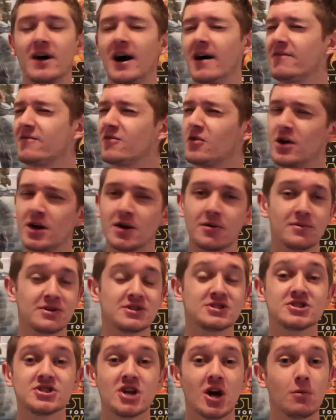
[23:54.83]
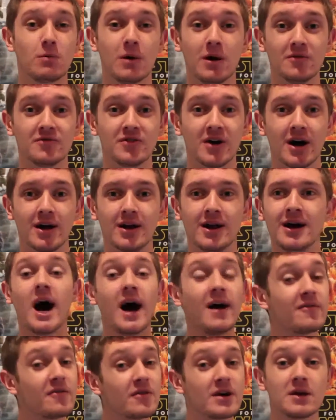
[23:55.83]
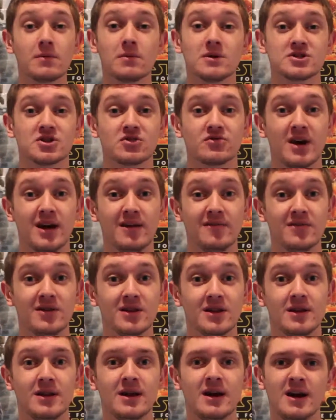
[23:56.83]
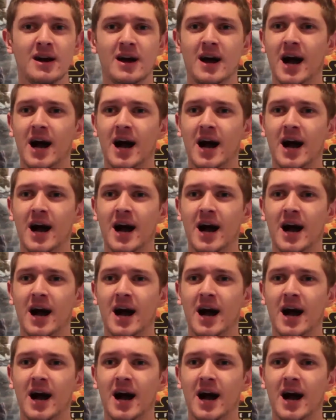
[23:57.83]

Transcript: I thought it was so well done. I thought he was a great villain.